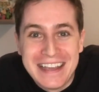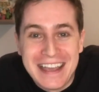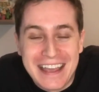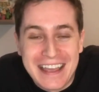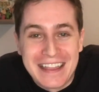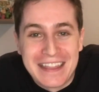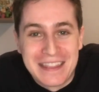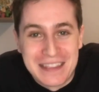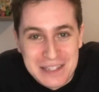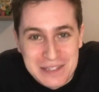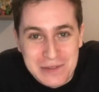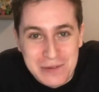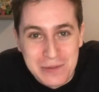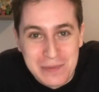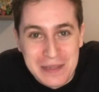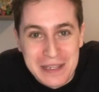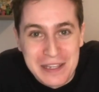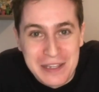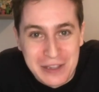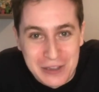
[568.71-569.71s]
and this will
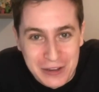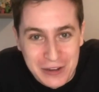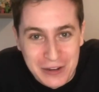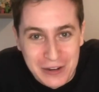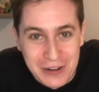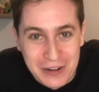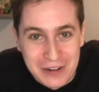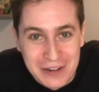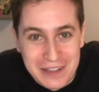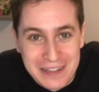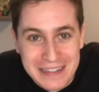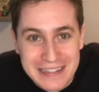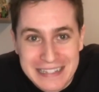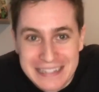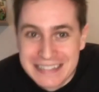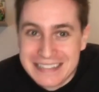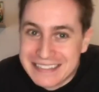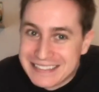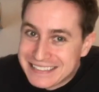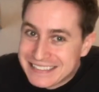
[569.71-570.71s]
be cured.
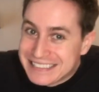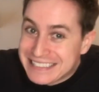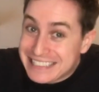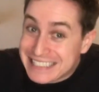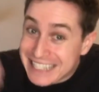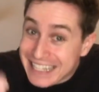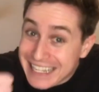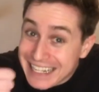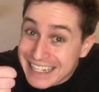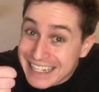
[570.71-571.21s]
Ting!